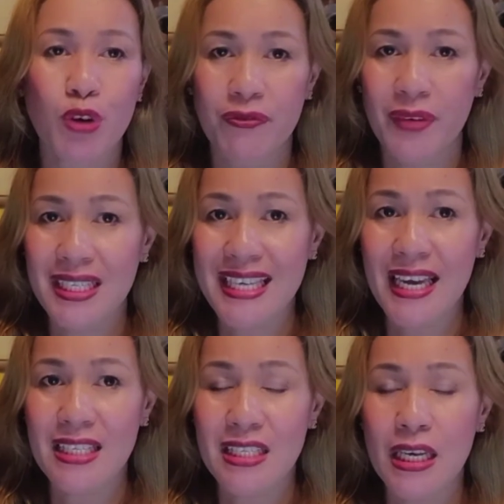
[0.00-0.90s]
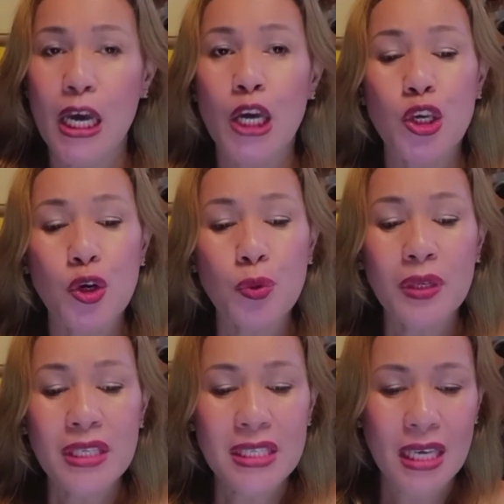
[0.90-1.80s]
perfect tense? You
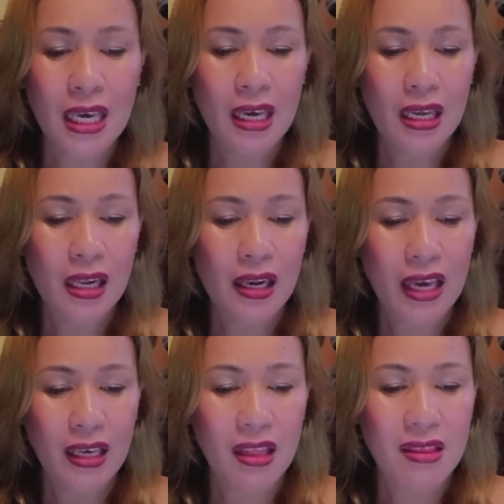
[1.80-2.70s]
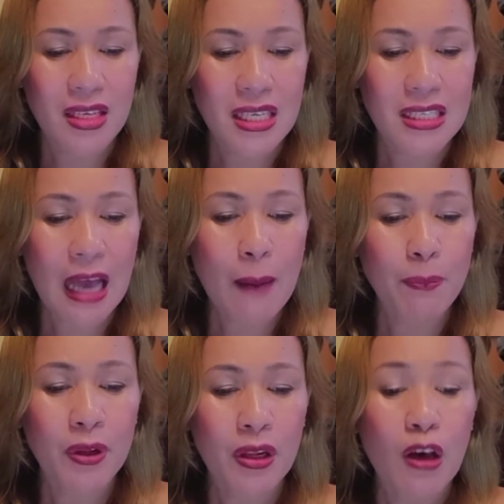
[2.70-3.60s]
will see, like in this
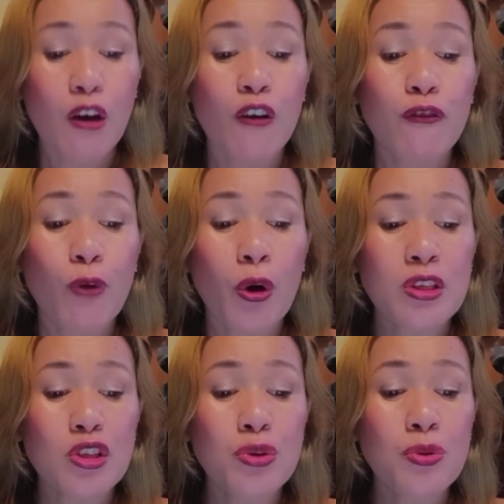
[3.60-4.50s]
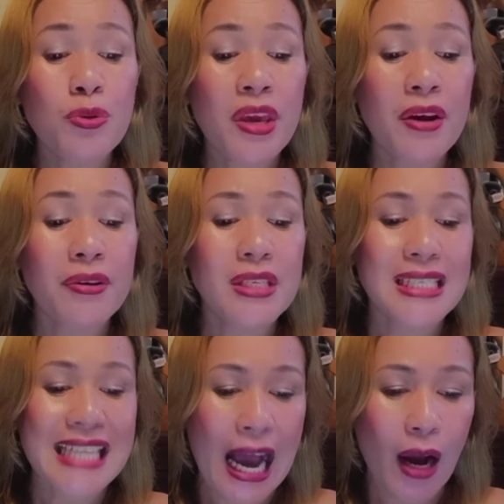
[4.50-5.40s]
example, for 2
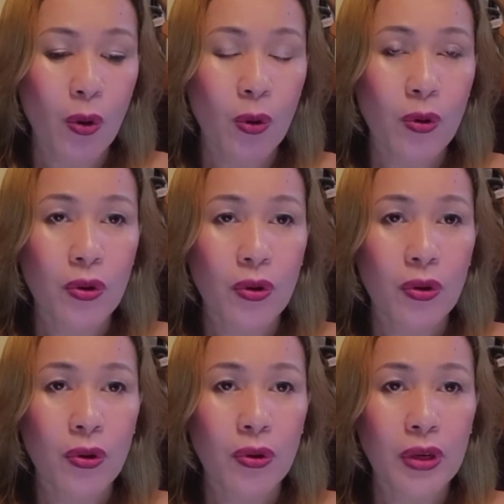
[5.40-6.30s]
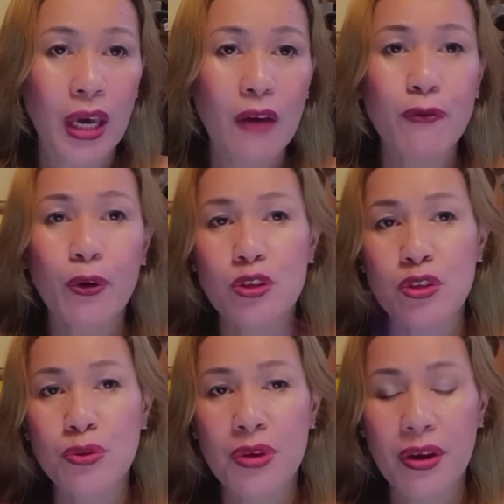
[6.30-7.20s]
years now. Okay, for
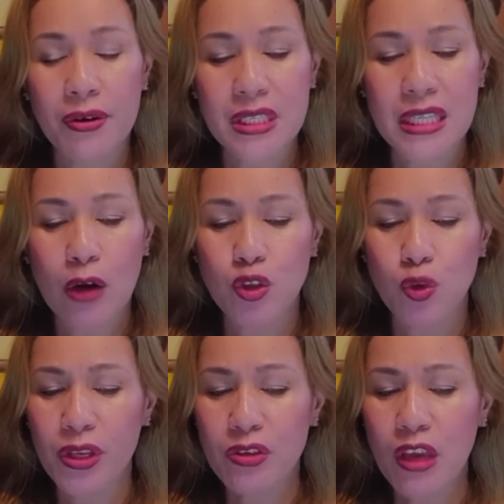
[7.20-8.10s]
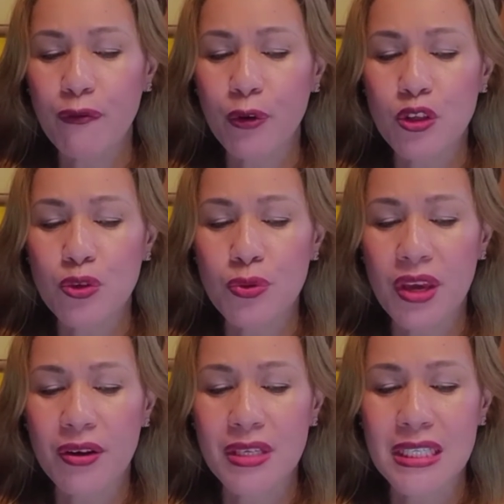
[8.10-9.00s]
2 years now. So when you say for 2
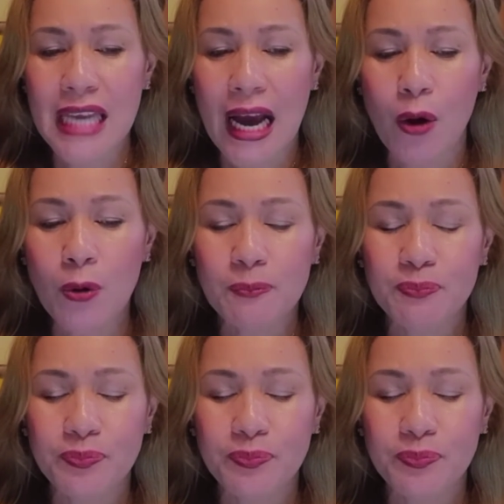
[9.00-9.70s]
years now,